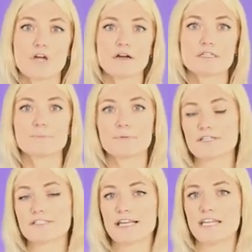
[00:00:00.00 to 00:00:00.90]
dogs,
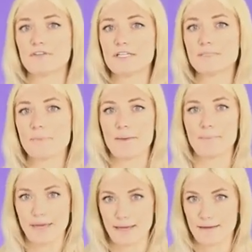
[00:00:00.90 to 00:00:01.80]
birds, and even his pet
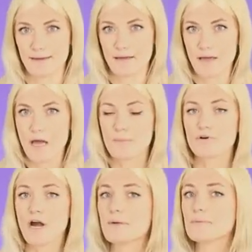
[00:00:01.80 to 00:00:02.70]
pig.
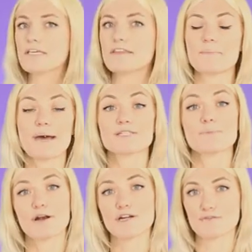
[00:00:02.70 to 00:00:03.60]
Probably the best
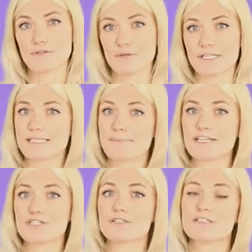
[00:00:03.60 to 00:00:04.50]
part of Logan's
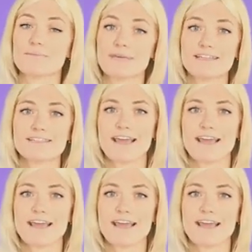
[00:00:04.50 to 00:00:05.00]
mansion to me is